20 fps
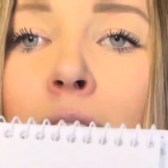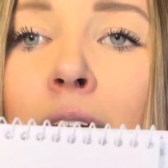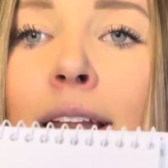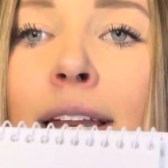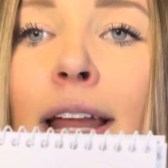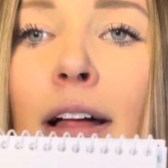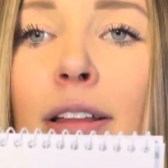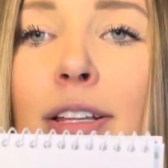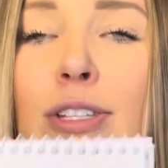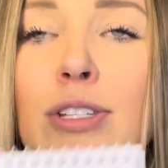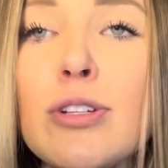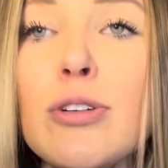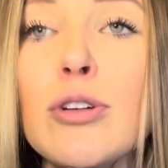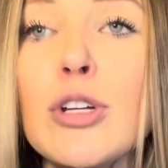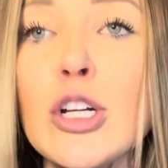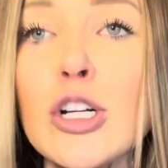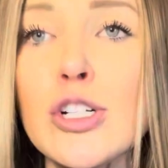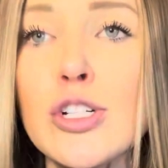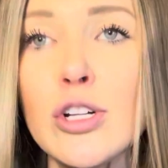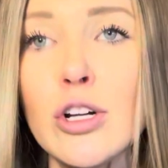Now let's do
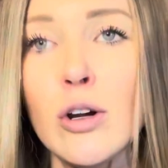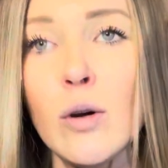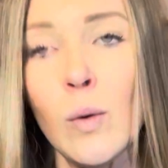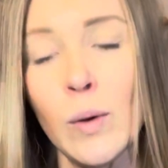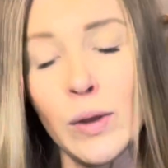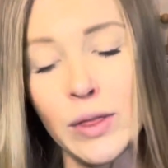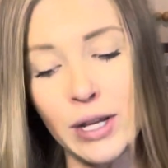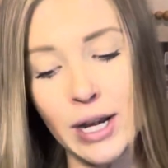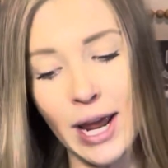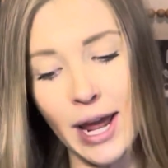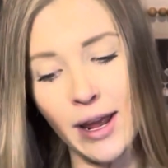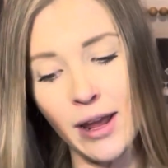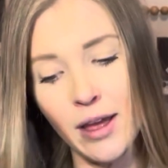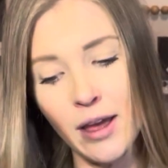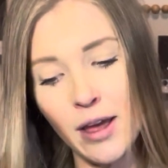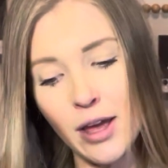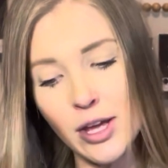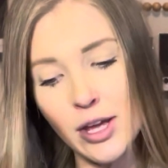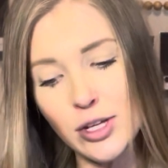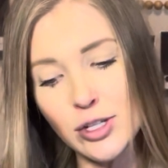your circle with an A.
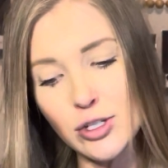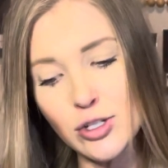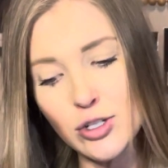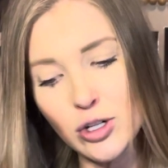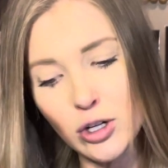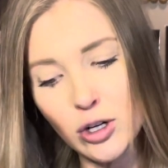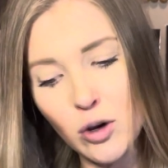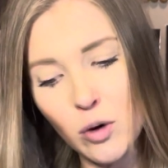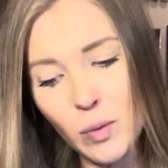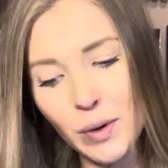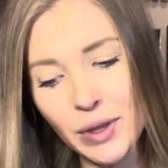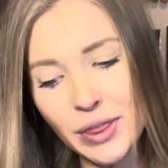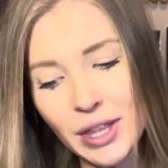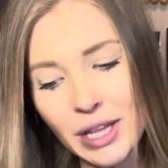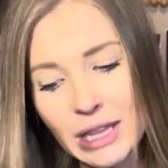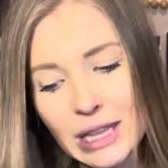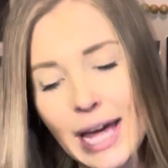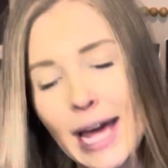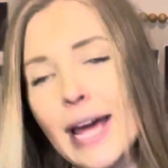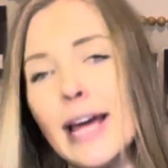Circle with a
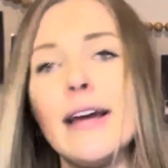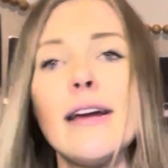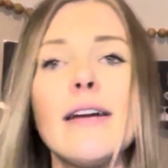leg.